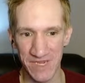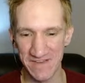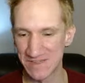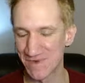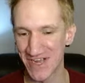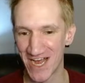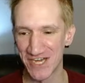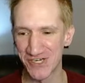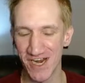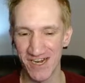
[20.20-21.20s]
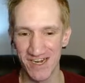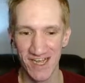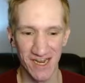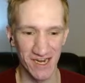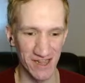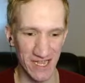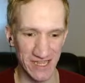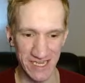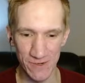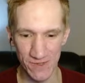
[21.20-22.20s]
gives them a contract,
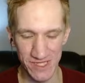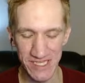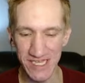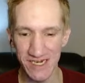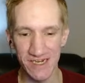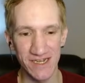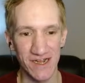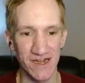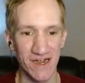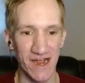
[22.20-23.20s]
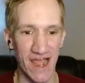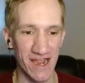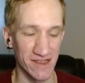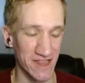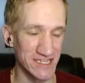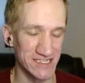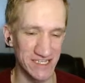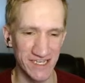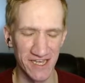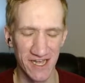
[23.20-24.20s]
like they did with Tina and
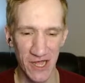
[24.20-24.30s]
Leslie.